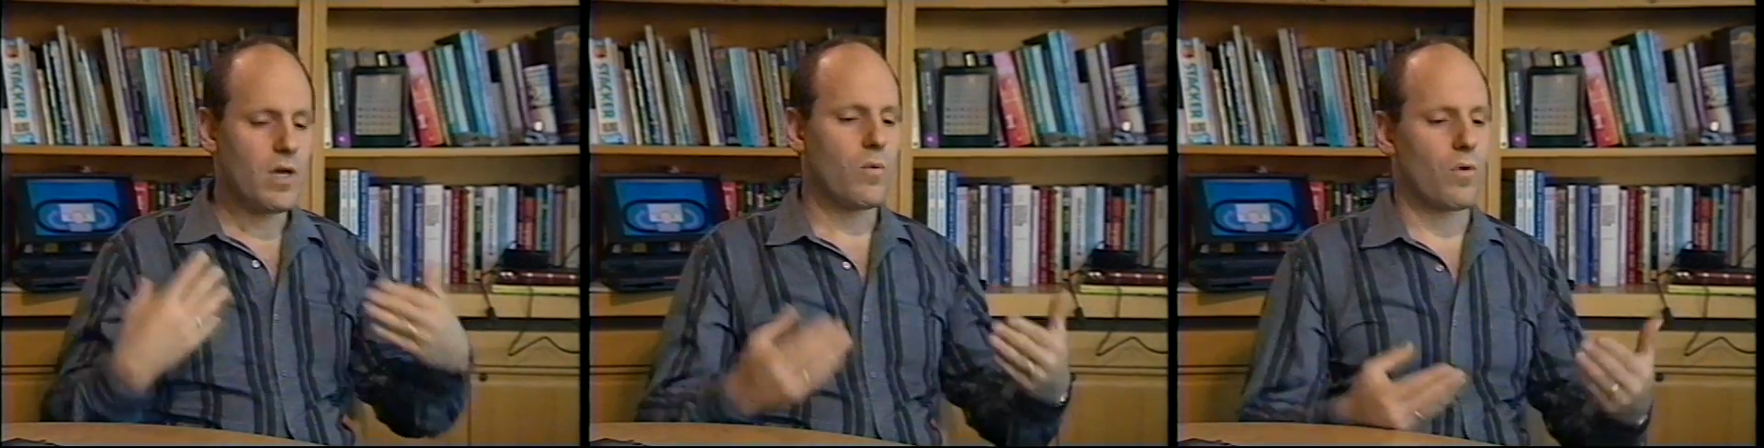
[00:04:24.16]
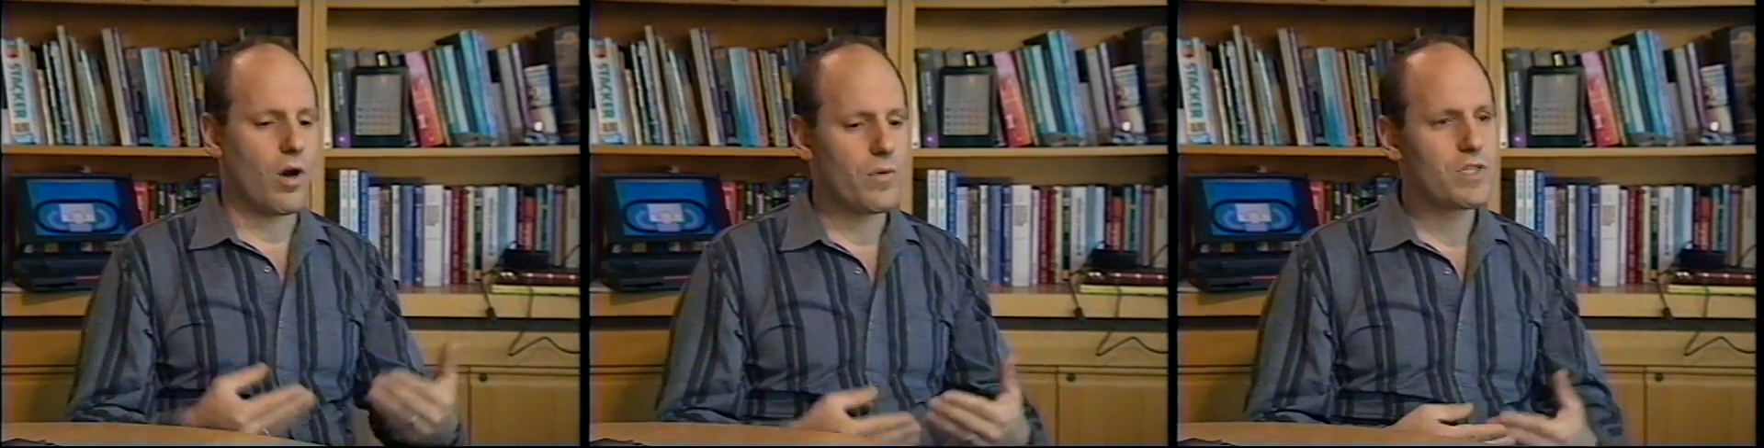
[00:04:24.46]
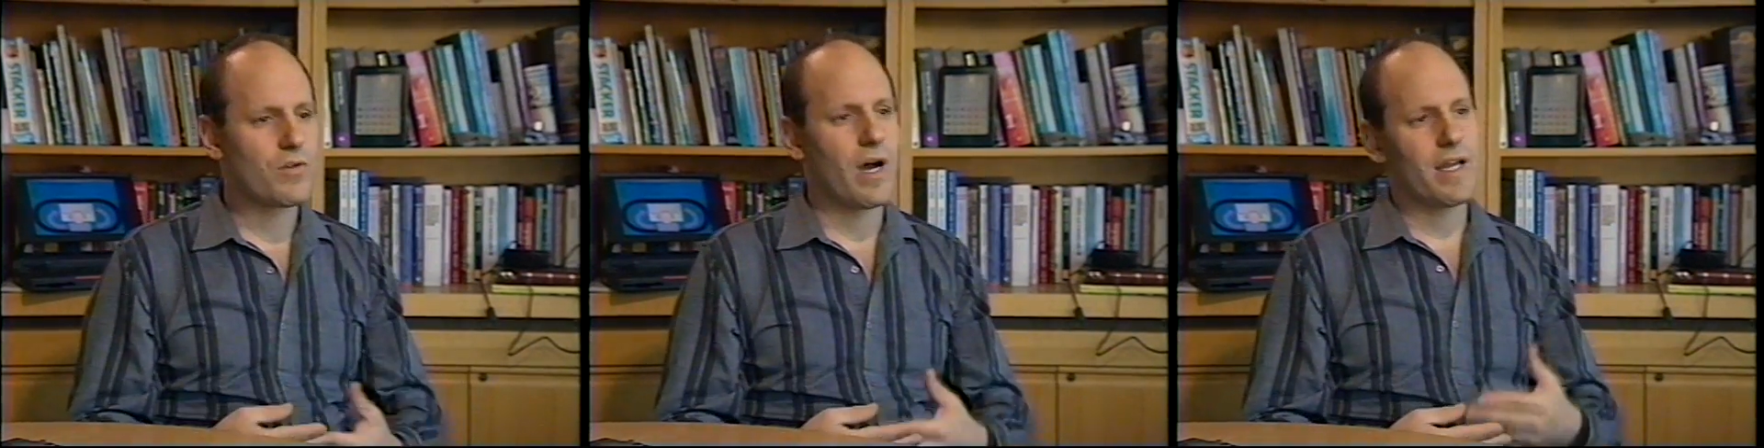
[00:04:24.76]
We're always
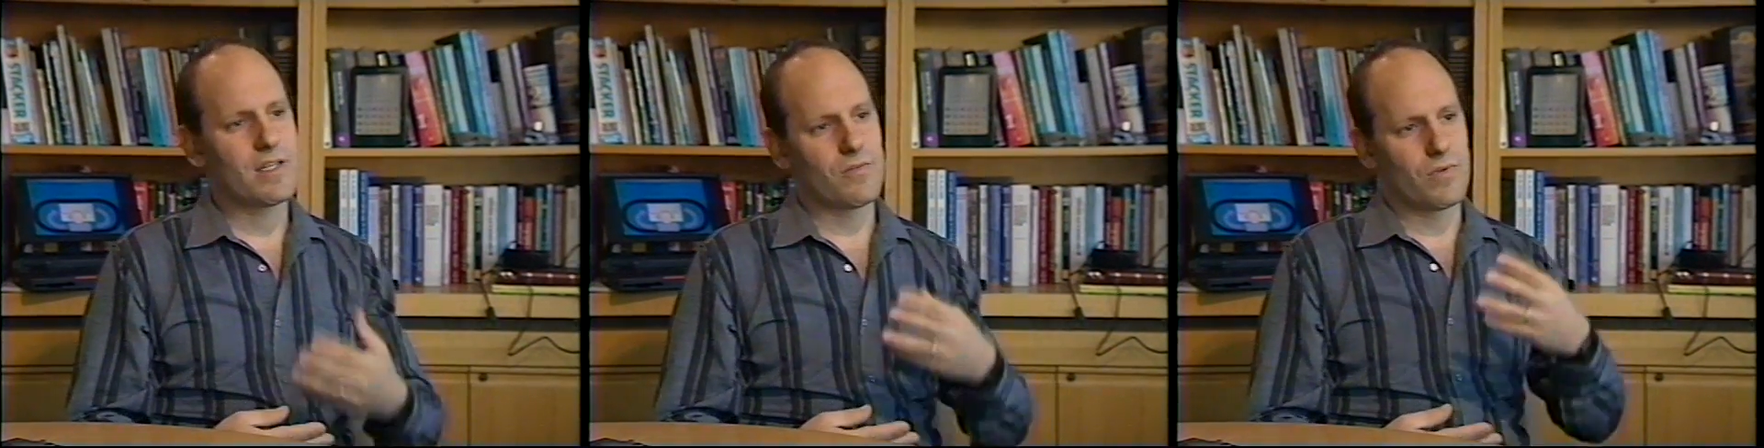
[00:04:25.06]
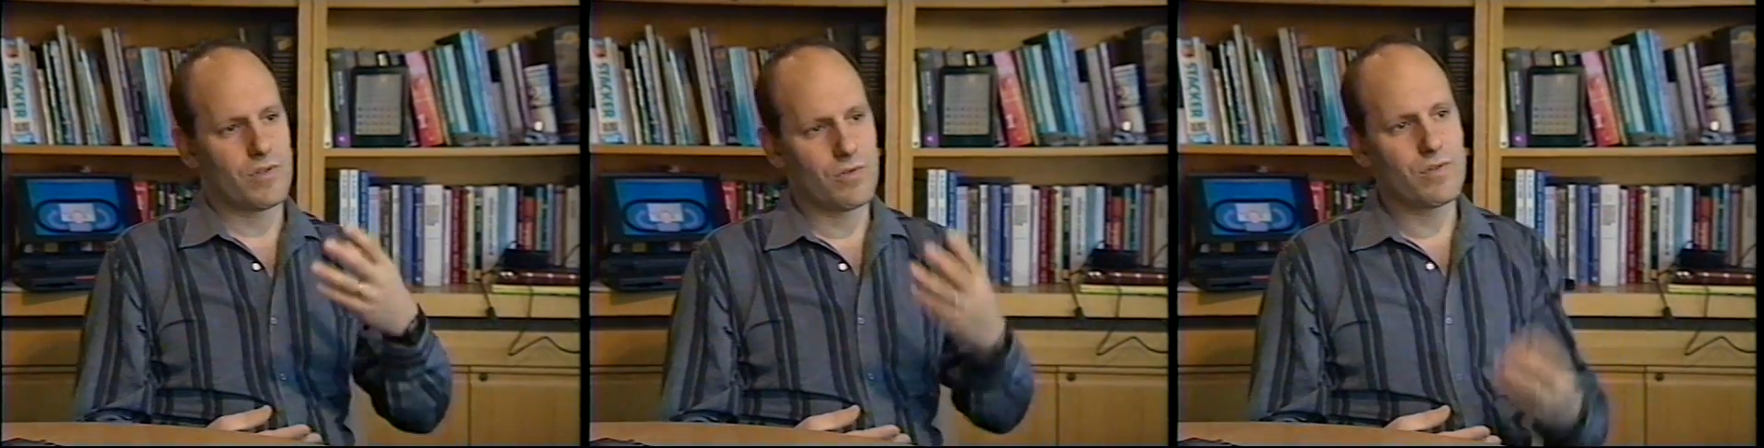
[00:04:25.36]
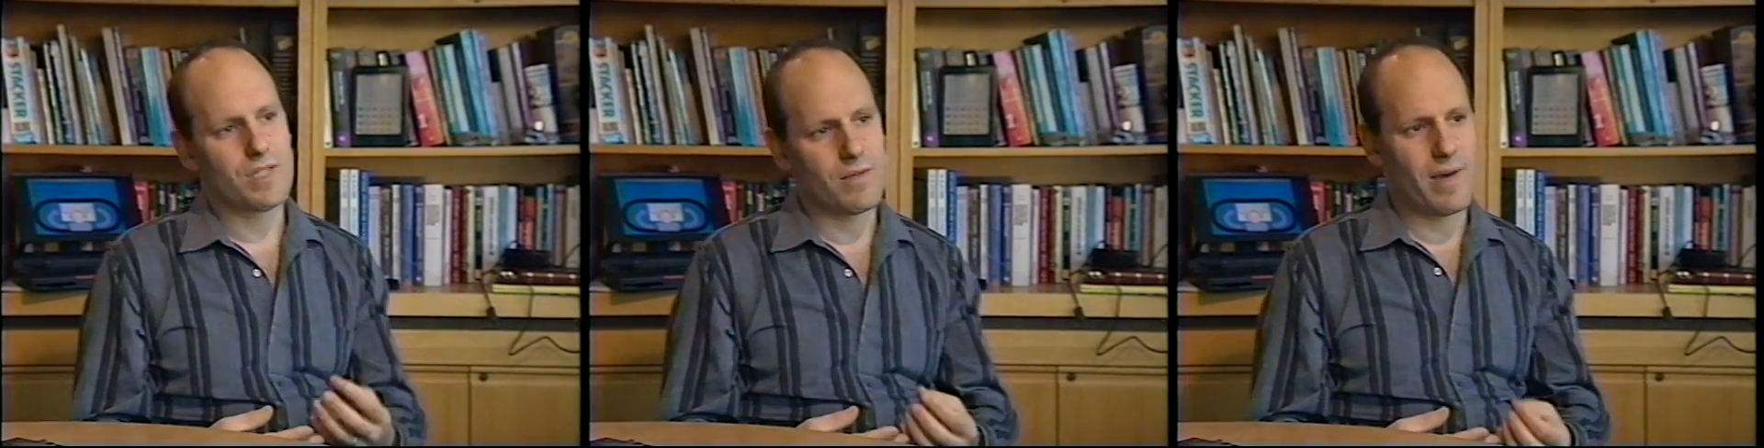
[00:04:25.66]
trying to
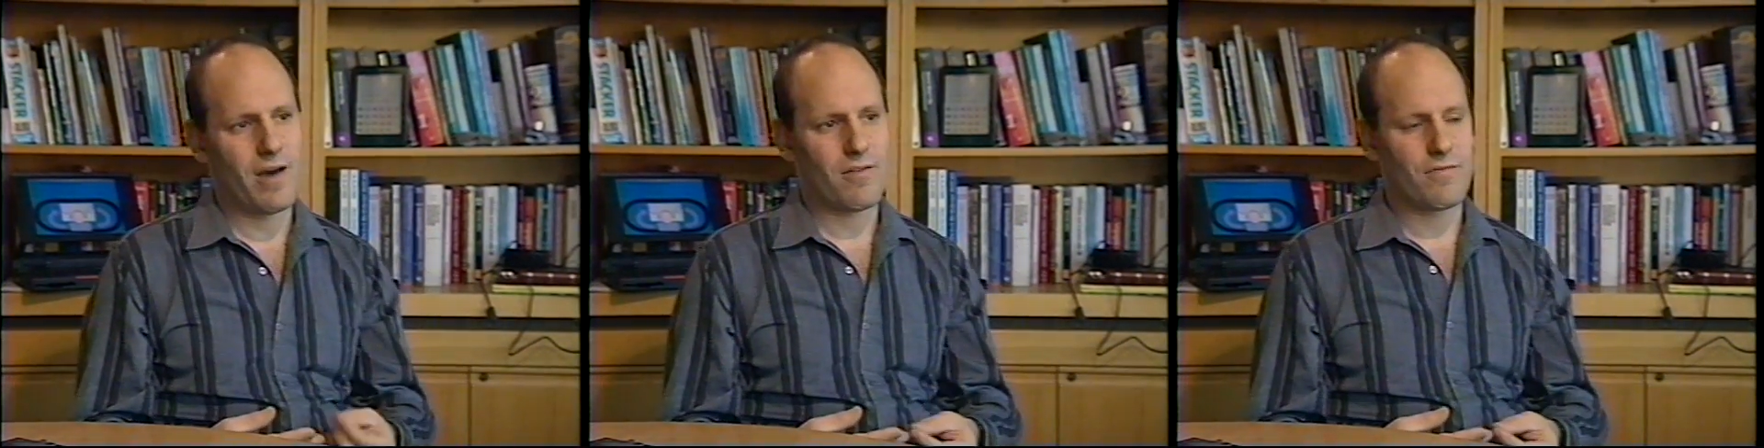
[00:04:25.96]
reduce the amount